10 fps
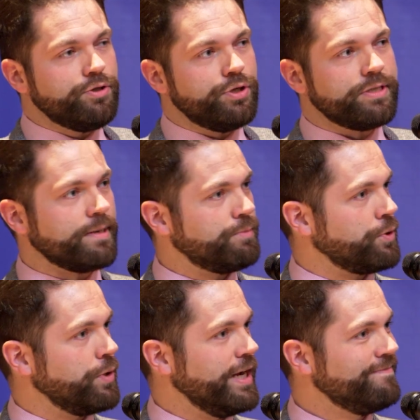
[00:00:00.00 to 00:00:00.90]
to some
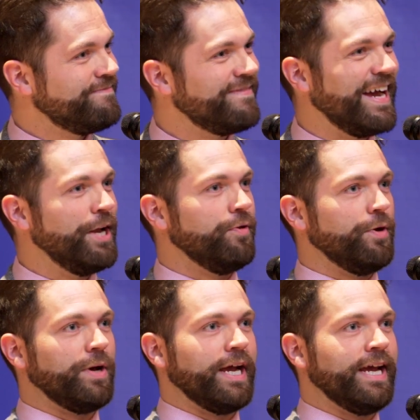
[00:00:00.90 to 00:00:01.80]
degree. I know
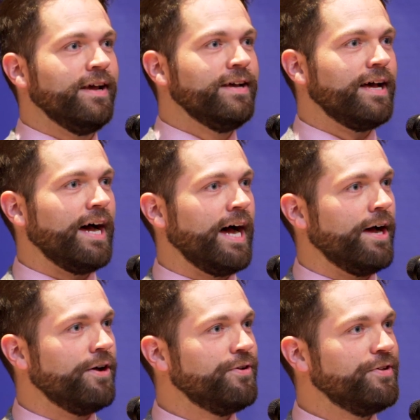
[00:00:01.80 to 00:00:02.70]
that when I
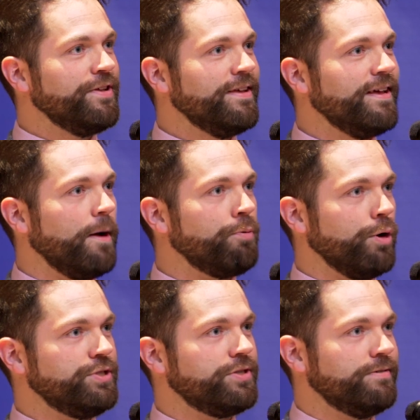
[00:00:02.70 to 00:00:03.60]
uh,
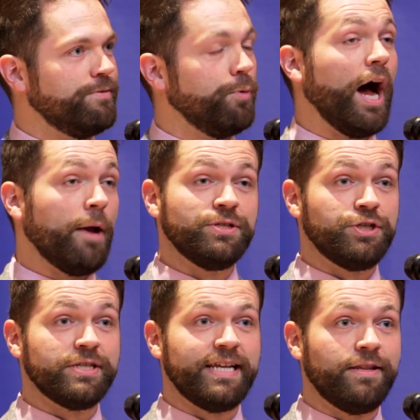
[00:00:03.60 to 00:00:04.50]
approached, well, I was
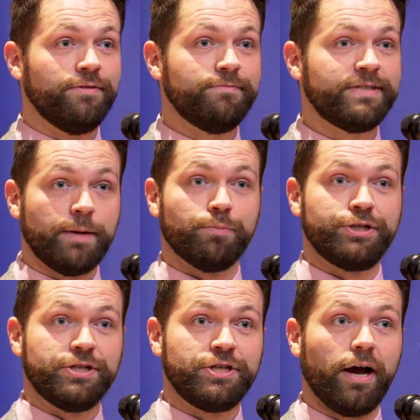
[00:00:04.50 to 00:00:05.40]
just in St.
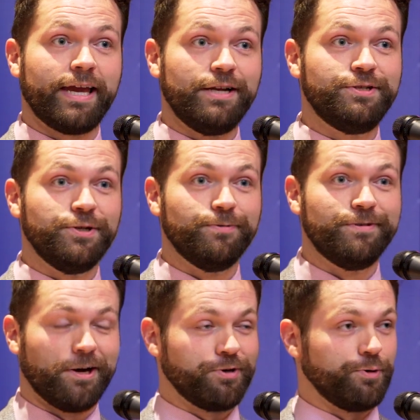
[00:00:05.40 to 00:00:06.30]
Bridget talking to
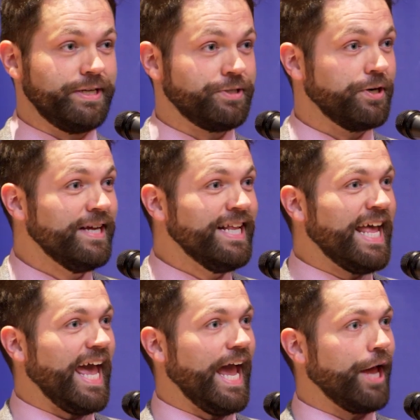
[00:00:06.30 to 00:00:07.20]
Dr. Greaser,
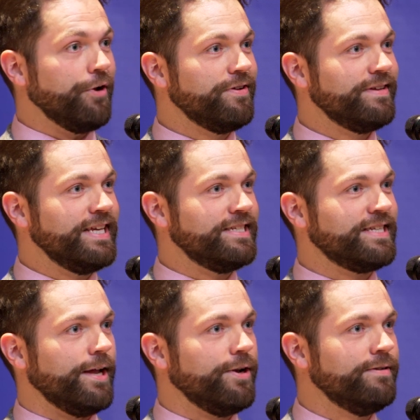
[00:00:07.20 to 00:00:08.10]
and he
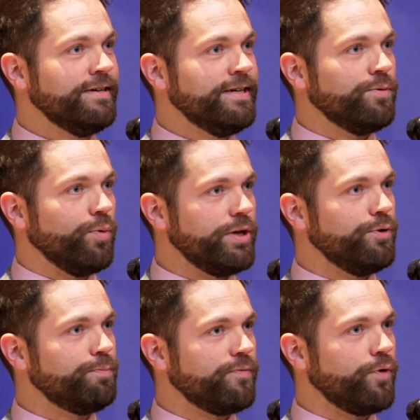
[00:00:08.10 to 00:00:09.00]
said, What are
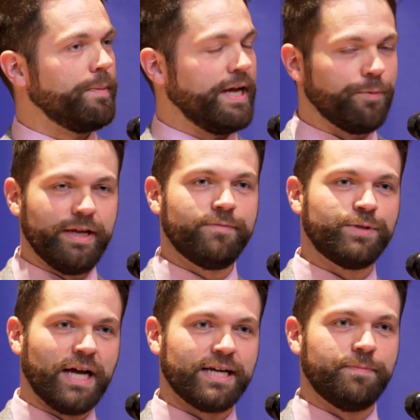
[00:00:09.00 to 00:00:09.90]
you performing? And we
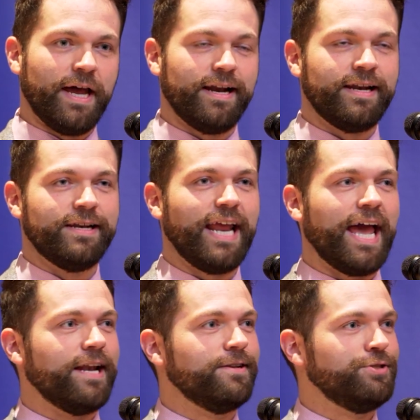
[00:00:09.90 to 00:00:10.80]
talked about it, and,
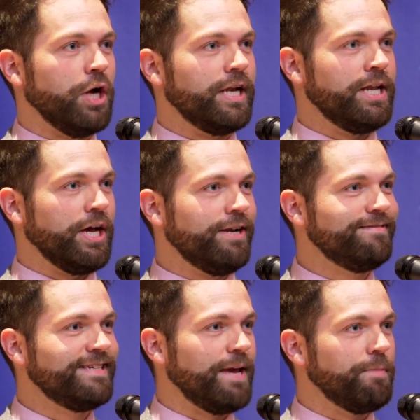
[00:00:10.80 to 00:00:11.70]
and John
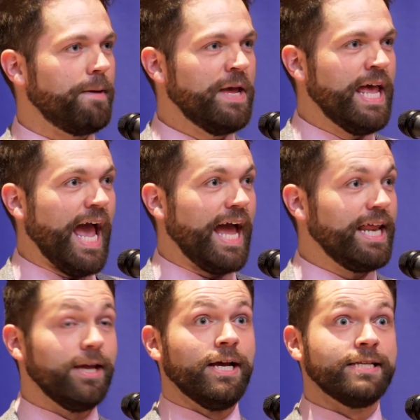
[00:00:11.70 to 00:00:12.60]
Donne came up, and he,